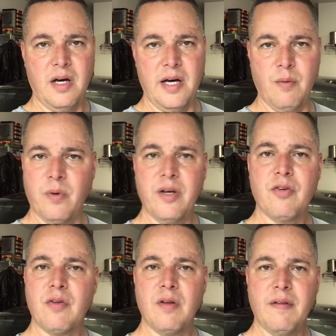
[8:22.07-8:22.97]
I
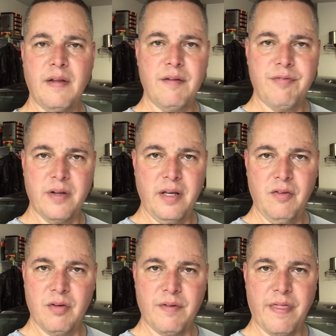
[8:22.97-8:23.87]
wish that the
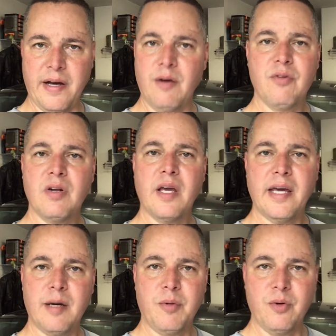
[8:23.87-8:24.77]
fleas of 1,000
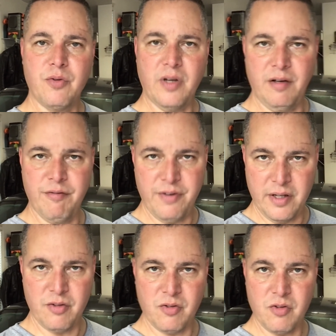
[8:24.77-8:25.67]
camels
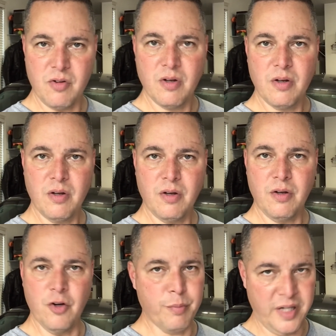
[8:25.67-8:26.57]
infests
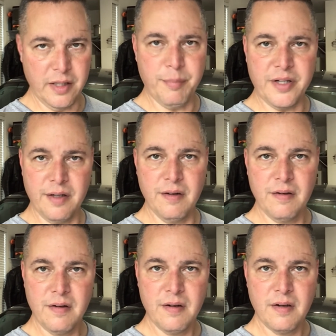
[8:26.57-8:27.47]
your belly button.
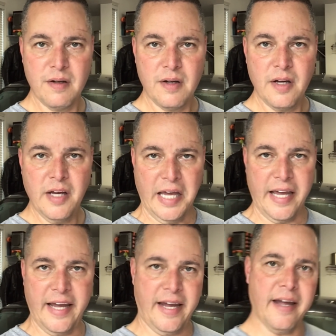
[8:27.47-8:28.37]

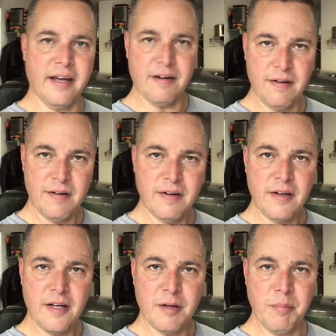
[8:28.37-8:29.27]
And
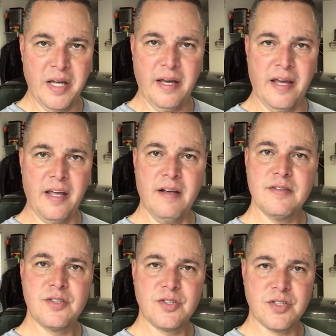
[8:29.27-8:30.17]
may a
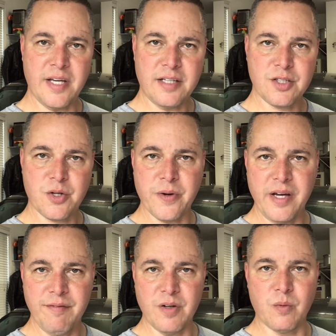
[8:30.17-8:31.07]

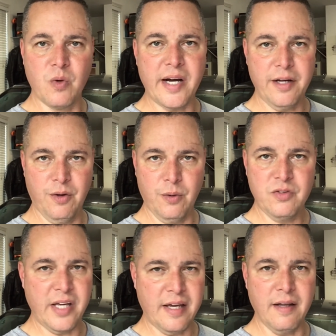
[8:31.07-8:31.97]
sex-craved rhino
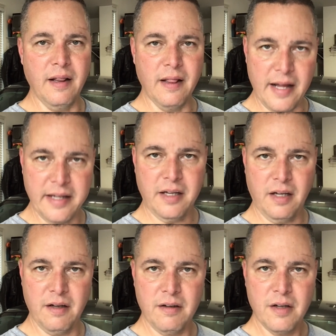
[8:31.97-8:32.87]
take a
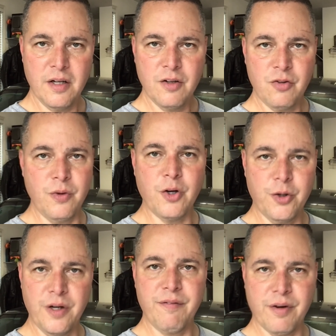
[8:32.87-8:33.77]
liking to the
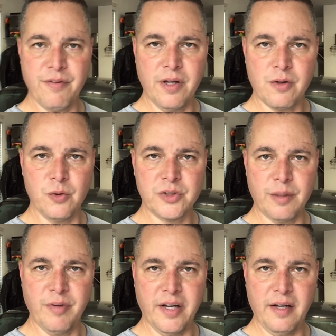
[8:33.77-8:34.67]
hood of your vehicle
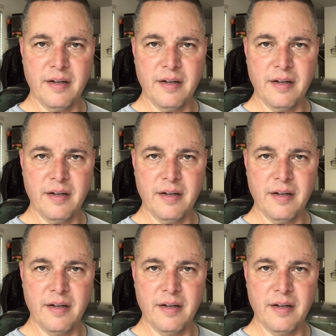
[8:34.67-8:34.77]
someday.